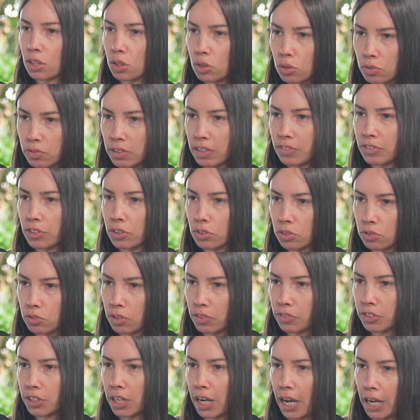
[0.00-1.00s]
little rivers,
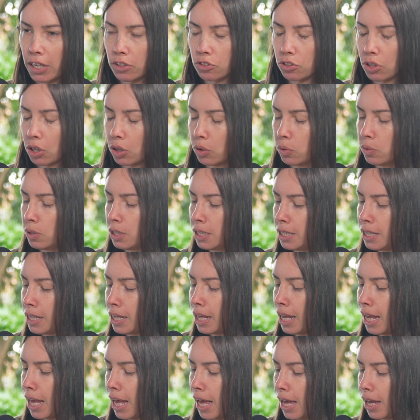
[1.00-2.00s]
river hydro,
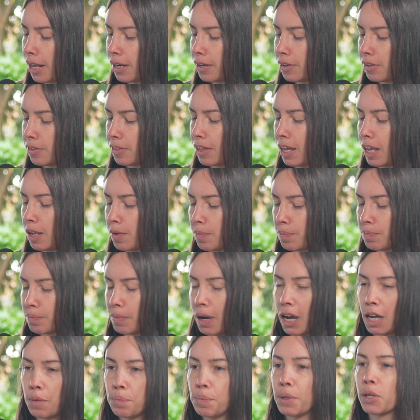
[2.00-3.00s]
and they
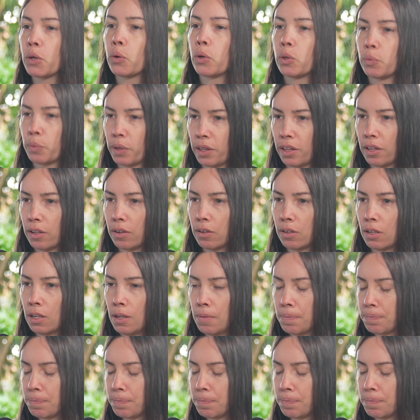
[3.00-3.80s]
mine Bitcoin with it.